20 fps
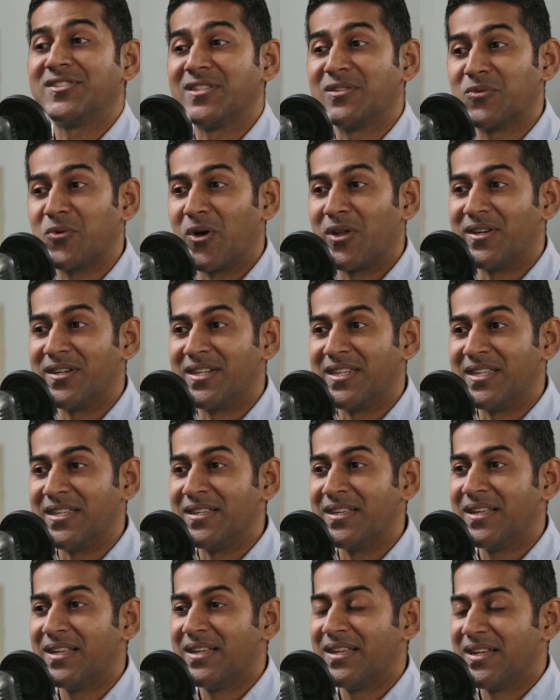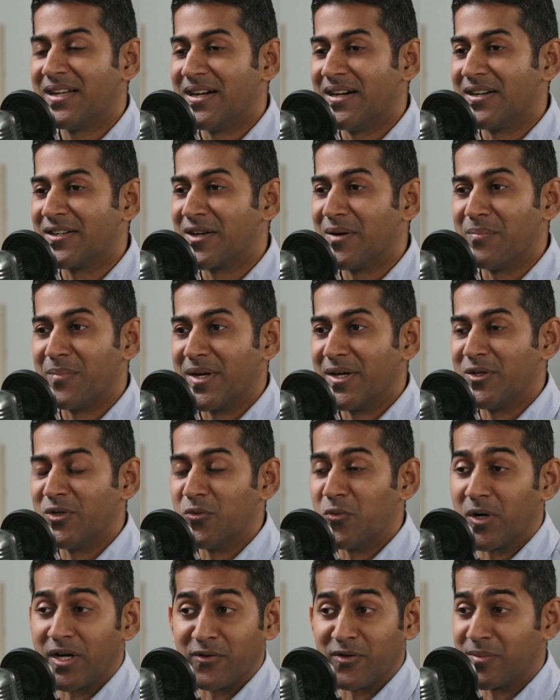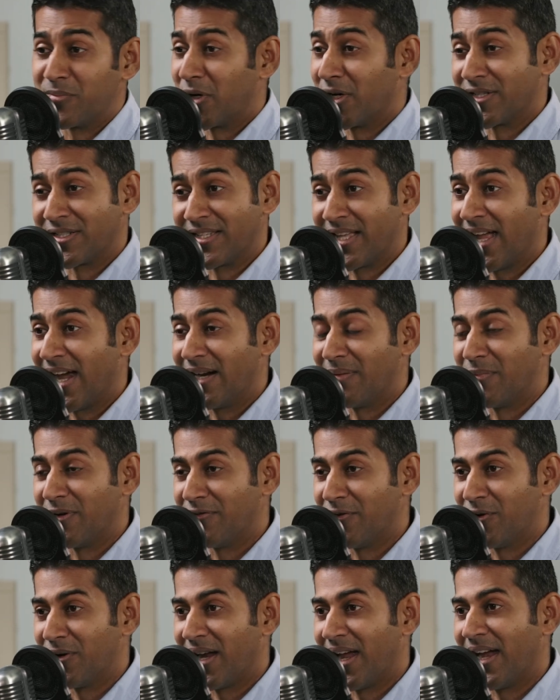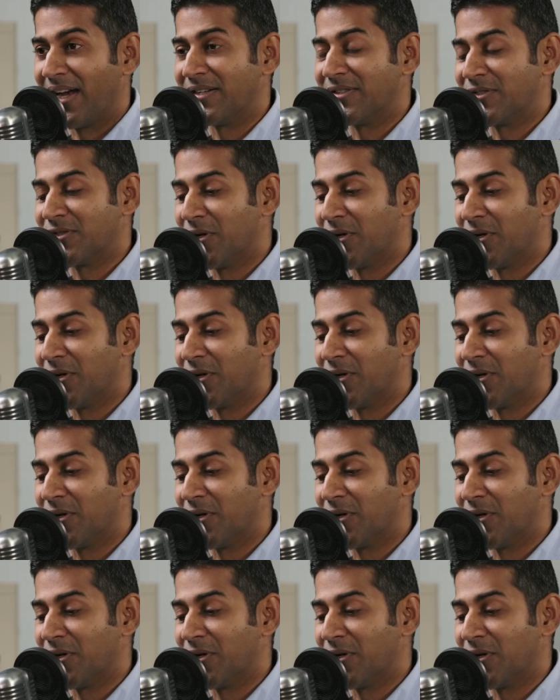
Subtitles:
in quality compared to whatever product they had beforehand.